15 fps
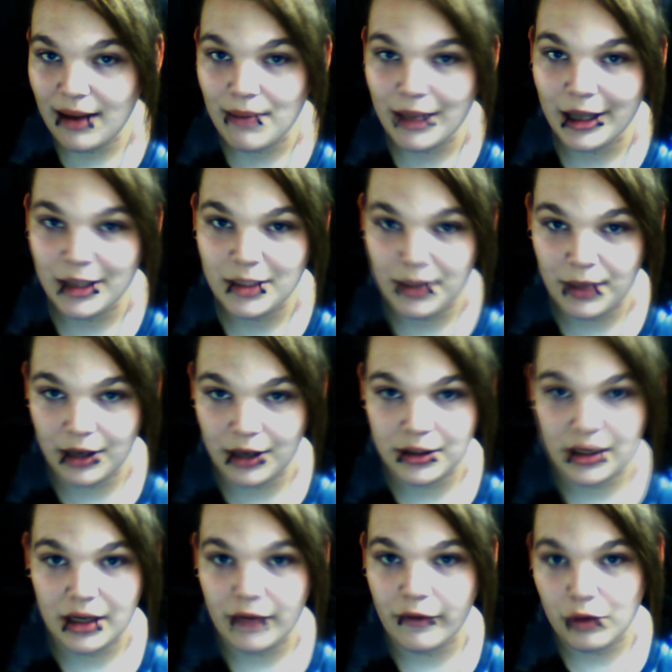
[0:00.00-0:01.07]
Mine's pierced
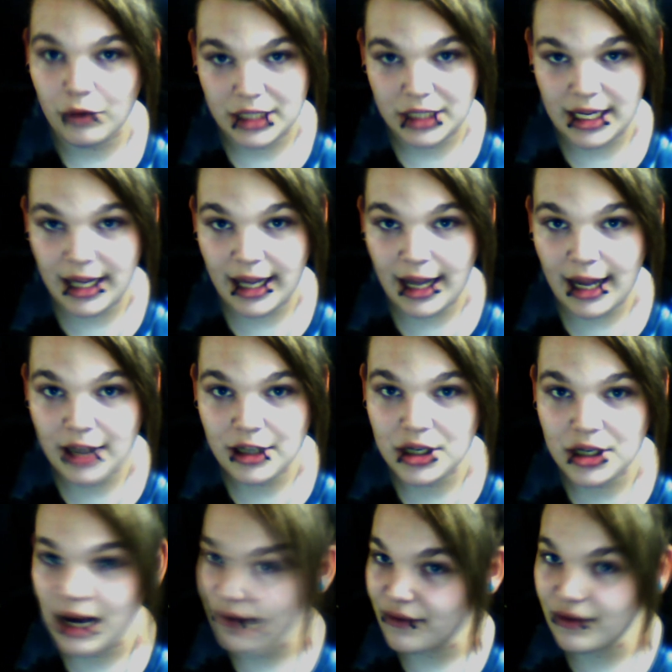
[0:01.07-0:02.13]
at a 14 gauge,
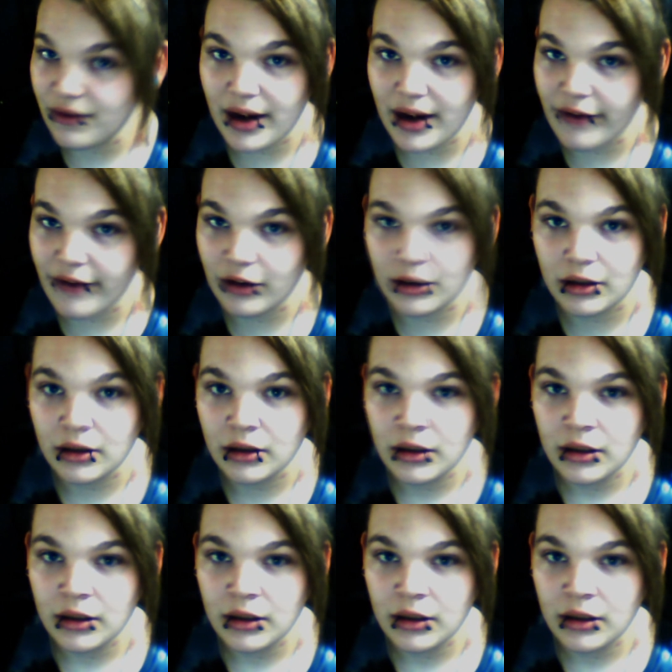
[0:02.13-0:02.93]
and I've never